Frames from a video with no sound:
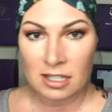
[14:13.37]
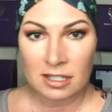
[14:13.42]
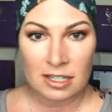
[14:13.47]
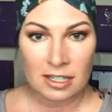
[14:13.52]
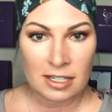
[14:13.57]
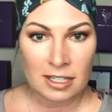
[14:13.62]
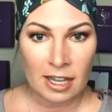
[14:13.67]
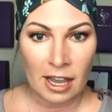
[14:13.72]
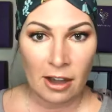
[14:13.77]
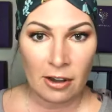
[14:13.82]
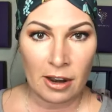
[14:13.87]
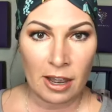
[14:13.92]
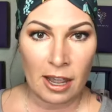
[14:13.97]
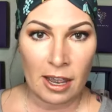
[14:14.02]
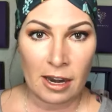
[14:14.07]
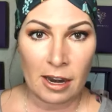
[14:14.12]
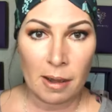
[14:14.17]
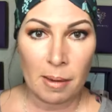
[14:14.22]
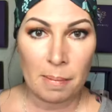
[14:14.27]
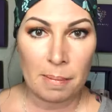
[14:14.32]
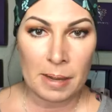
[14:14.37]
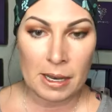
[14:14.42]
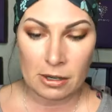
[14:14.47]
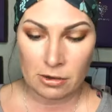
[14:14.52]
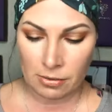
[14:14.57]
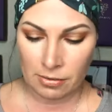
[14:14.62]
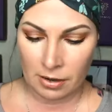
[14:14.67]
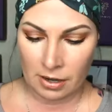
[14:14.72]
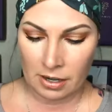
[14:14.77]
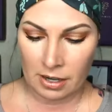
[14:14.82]
discounted
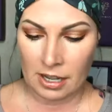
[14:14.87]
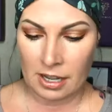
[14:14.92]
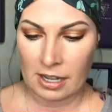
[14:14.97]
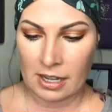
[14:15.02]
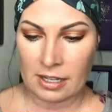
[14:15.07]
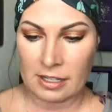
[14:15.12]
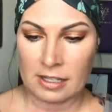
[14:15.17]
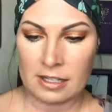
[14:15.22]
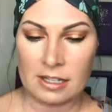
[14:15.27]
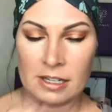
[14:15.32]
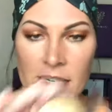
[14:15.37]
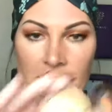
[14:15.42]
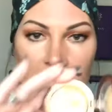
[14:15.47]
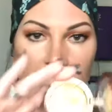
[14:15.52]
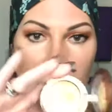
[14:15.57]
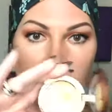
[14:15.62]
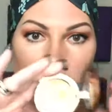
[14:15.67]
Beachfront Kissed